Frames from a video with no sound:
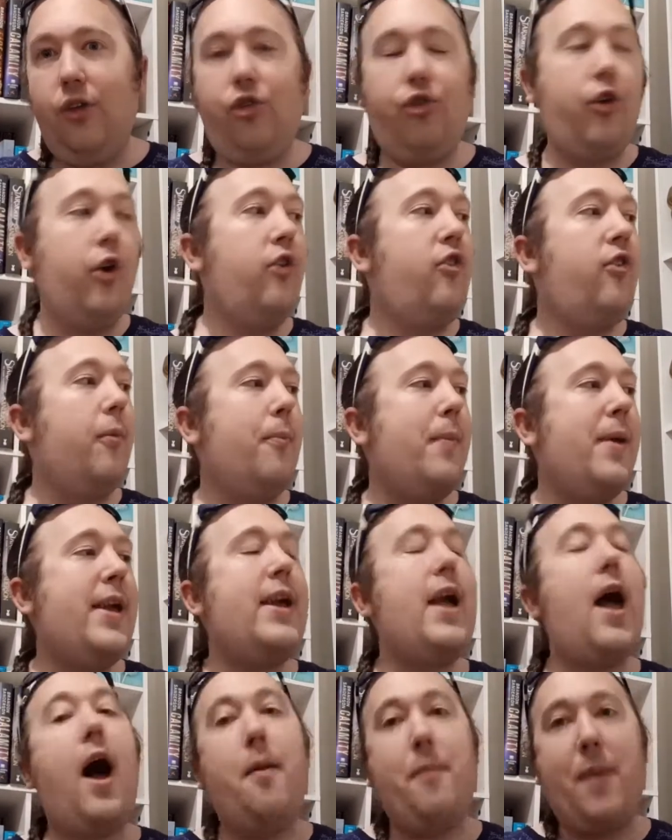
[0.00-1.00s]
so to
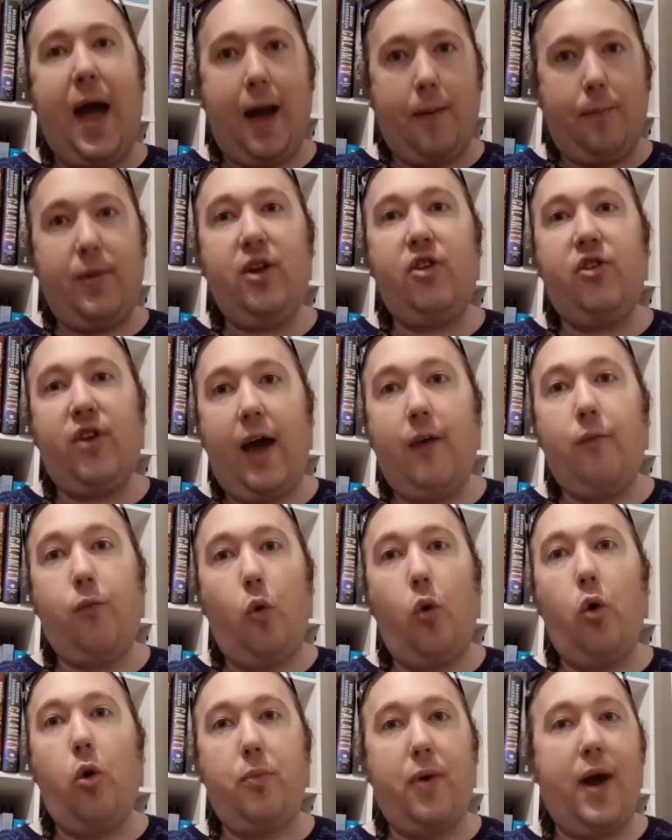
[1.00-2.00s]
me, I'm happy to have
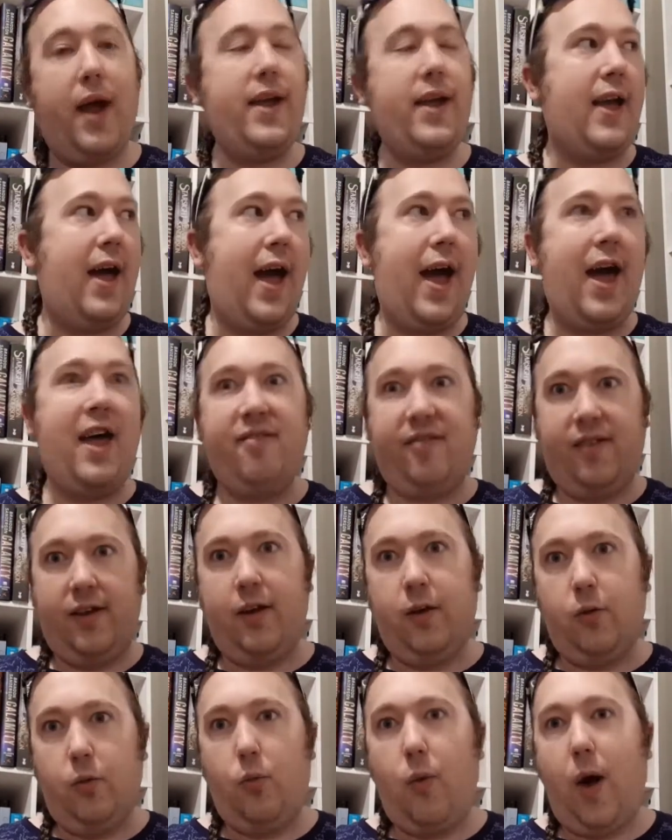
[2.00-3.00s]
Warbreaker as
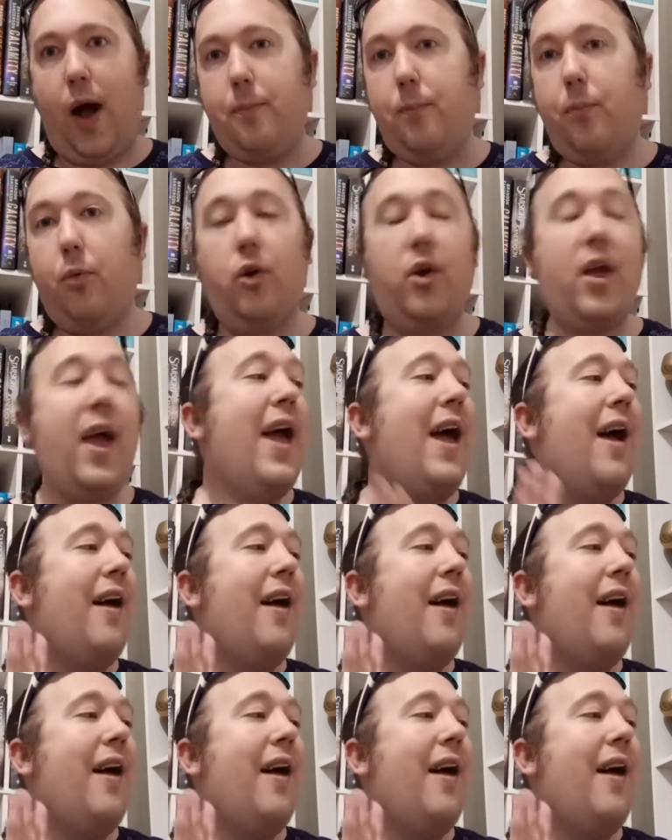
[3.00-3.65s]
a white book.